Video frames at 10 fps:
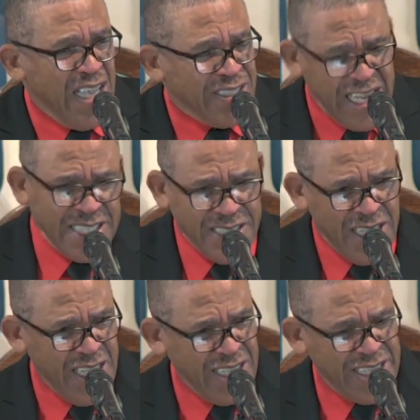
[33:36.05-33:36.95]
Didn't
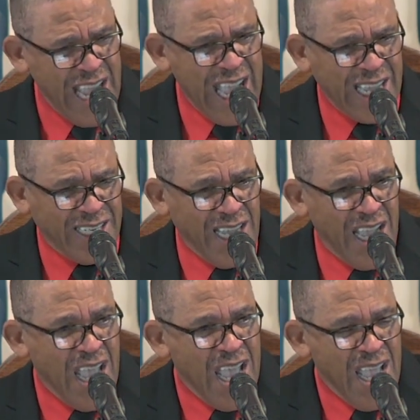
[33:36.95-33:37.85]
he
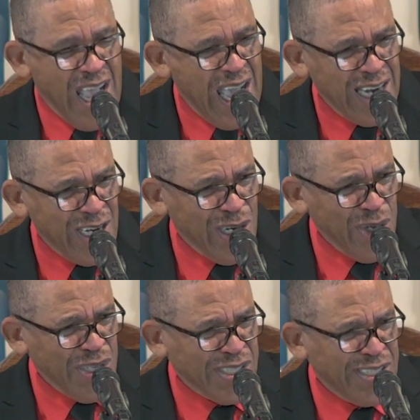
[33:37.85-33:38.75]
die?
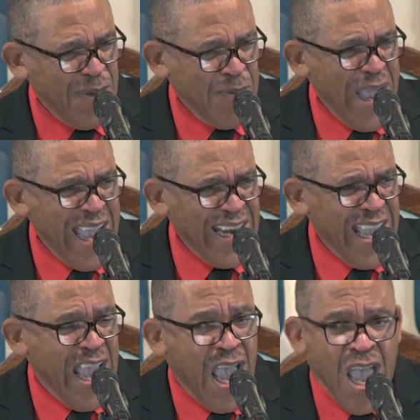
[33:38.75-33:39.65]
Hallelujah,
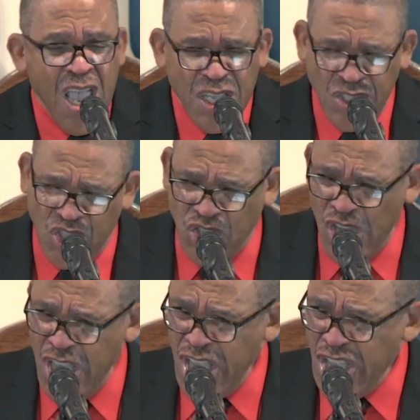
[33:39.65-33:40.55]
somebody.
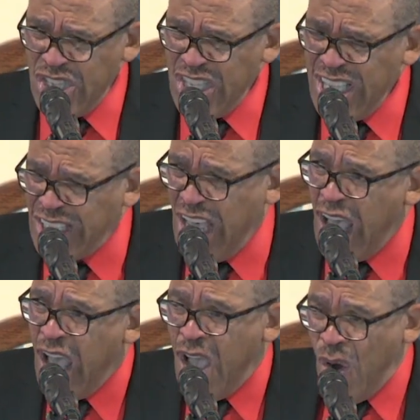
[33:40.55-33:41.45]
Jesus,
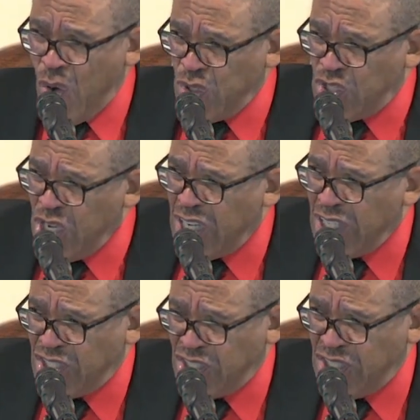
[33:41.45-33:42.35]
who took
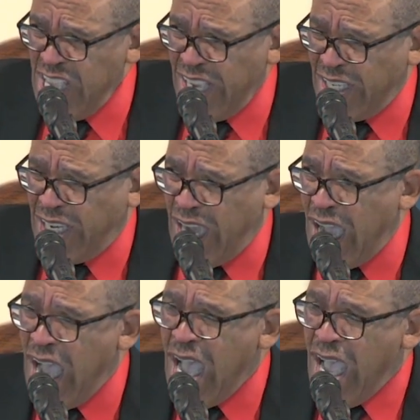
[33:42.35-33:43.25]
a stick
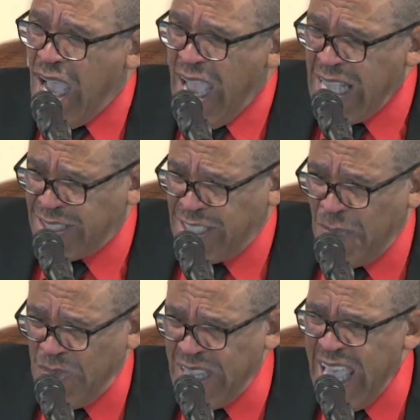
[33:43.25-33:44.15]
and
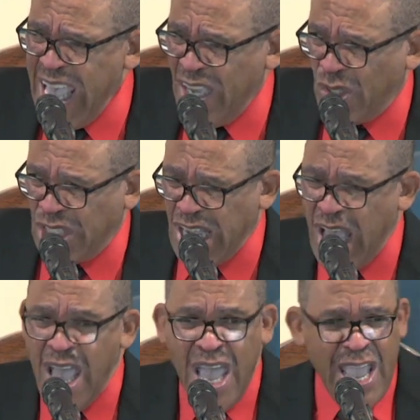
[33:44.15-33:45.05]
some nails
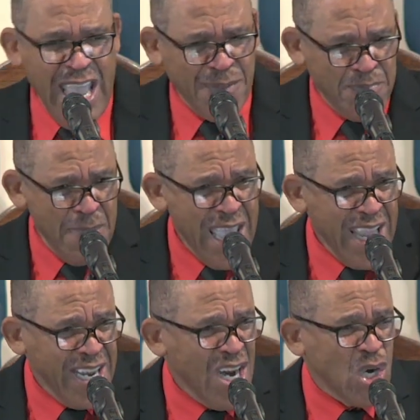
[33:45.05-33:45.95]
and
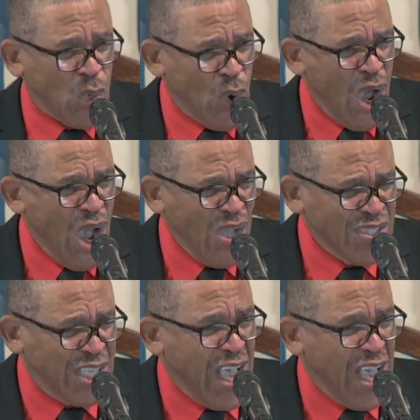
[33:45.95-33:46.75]
made it a cross.